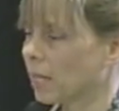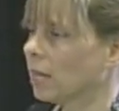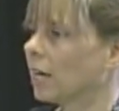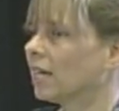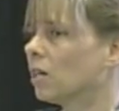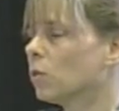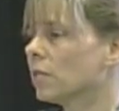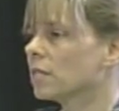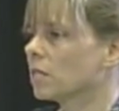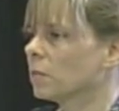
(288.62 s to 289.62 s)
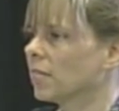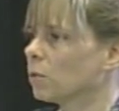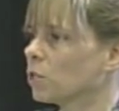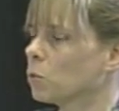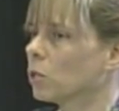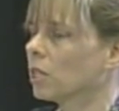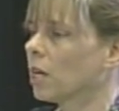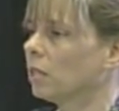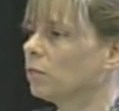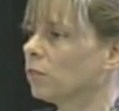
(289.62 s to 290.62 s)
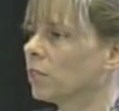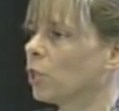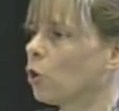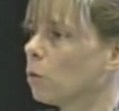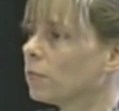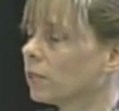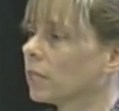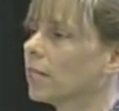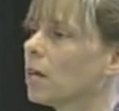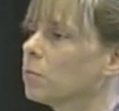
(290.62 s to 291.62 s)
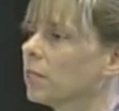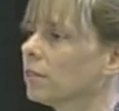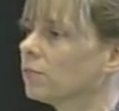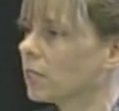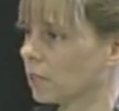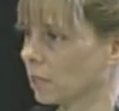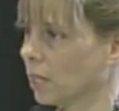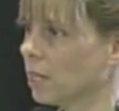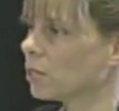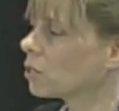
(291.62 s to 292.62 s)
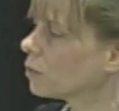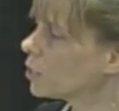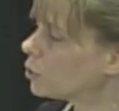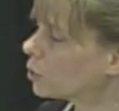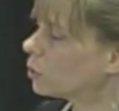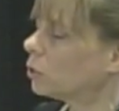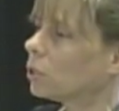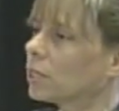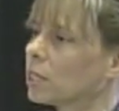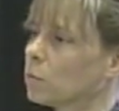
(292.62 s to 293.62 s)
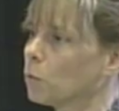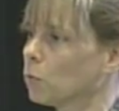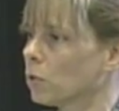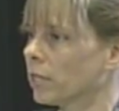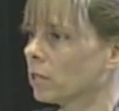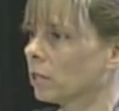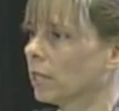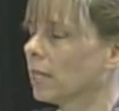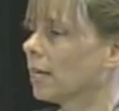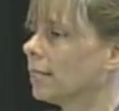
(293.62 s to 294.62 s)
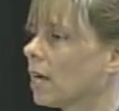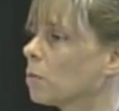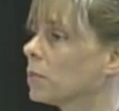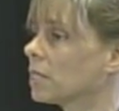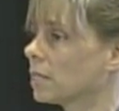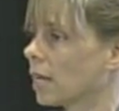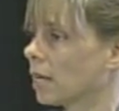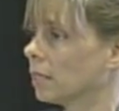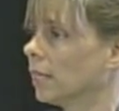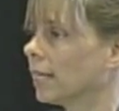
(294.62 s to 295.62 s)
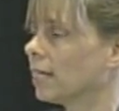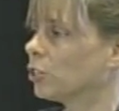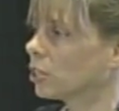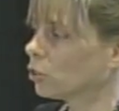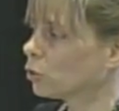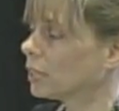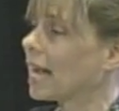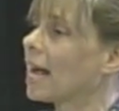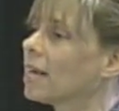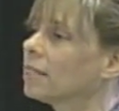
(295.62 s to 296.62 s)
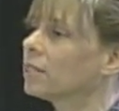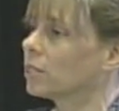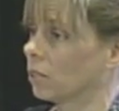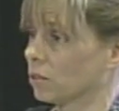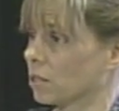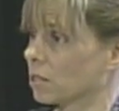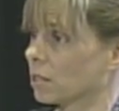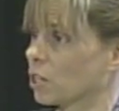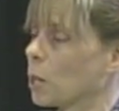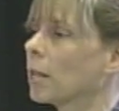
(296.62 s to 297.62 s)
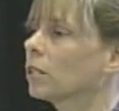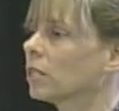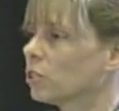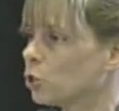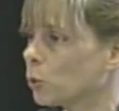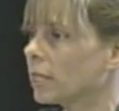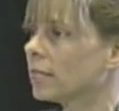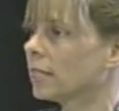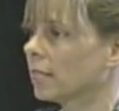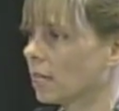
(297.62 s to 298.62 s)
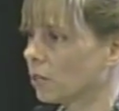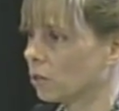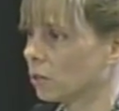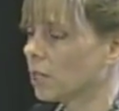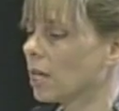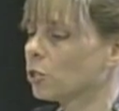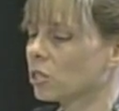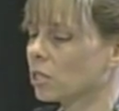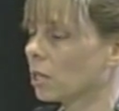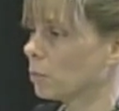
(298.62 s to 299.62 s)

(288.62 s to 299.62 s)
And I wanted something that was more colorful and hopeful and uplifting, so that you could look at the memorial and not be sad, and children and adults could enjoy it together, not just a